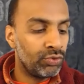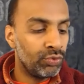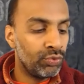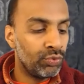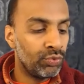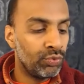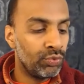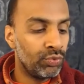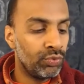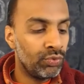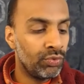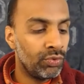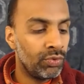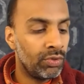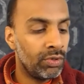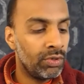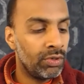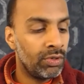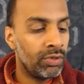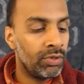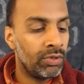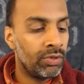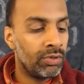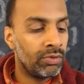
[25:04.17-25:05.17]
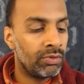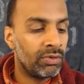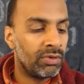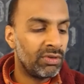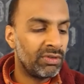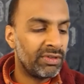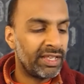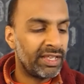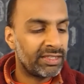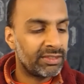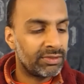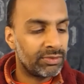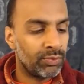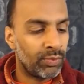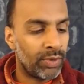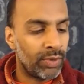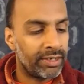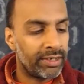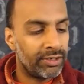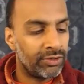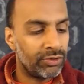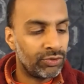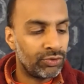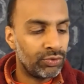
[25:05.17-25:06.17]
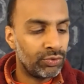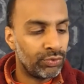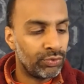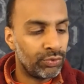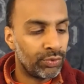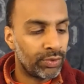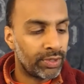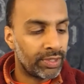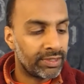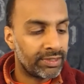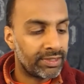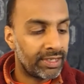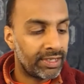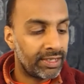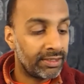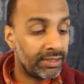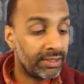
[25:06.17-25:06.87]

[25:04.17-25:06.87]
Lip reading: 2. That's 1 and 2, you can say.